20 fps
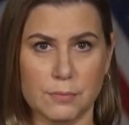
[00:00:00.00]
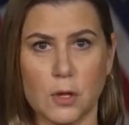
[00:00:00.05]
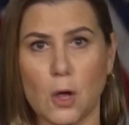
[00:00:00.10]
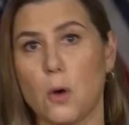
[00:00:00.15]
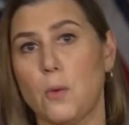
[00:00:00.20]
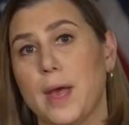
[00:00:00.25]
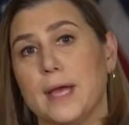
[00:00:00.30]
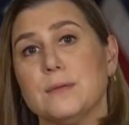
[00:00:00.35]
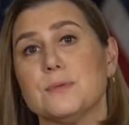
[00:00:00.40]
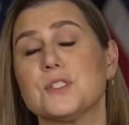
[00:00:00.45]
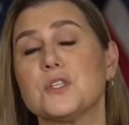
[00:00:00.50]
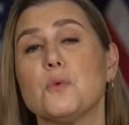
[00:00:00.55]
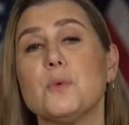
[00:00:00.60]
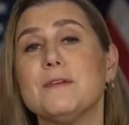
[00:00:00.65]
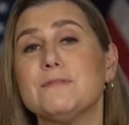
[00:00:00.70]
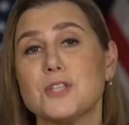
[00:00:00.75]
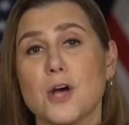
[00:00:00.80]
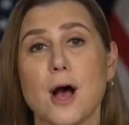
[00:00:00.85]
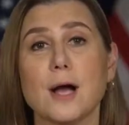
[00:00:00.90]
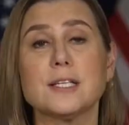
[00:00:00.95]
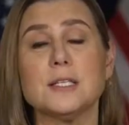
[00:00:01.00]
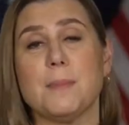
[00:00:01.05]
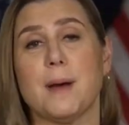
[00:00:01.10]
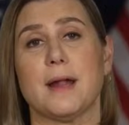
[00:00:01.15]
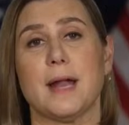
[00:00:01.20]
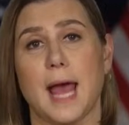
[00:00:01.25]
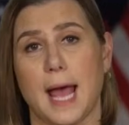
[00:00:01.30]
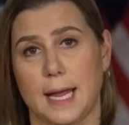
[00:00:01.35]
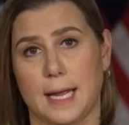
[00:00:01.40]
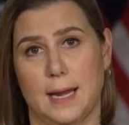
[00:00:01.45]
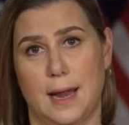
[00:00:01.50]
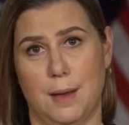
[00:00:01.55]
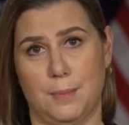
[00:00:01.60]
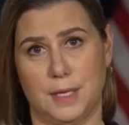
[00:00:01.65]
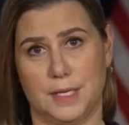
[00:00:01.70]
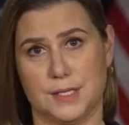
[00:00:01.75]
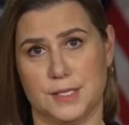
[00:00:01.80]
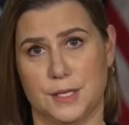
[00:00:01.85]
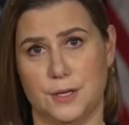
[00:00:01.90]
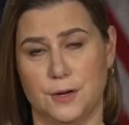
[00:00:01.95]
Okay, so we've talked about
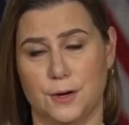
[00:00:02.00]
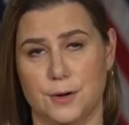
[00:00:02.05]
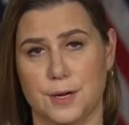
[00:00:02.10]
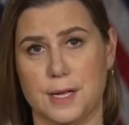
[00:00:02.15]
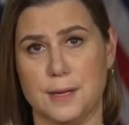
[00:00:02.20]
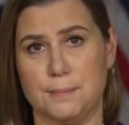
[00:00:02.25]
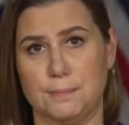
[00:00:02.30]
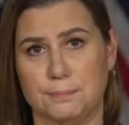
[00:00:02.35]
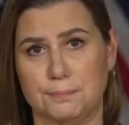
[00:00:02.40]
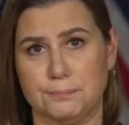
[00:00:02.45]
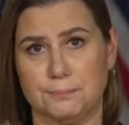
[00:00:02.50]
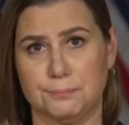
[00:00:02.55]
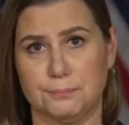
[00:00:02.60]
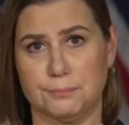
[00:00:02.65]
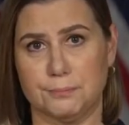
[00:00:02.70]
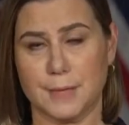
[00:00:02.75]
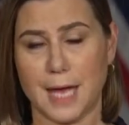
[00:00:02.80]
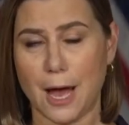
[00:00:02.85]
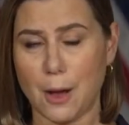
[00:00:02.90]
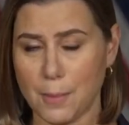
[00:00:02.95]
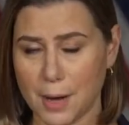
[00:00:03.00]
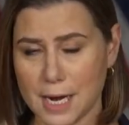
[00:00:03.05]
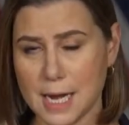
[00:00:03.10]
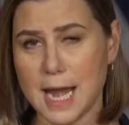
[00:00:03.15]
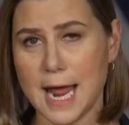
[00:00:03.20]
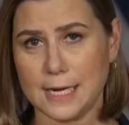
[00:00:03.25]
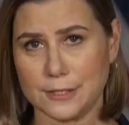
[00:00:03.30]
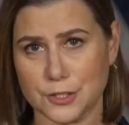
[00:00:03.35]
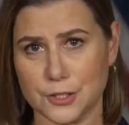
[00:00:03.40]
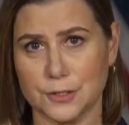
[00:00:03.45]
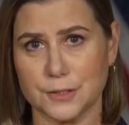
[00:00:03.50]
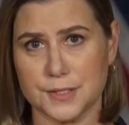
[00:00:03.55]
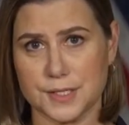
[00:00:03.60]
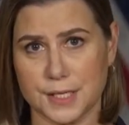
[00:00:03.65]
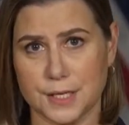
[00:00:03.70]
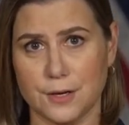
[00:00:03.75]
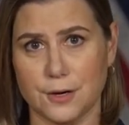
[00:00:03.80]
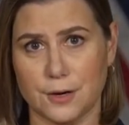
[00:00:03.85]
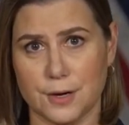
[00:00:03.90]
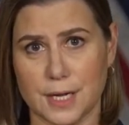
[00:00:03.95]
economic security. How about national
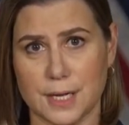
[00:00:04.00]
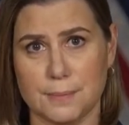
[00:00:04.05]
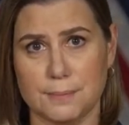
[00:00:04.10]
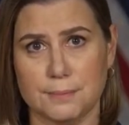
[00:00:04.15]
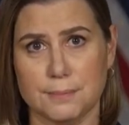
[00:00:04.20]
security?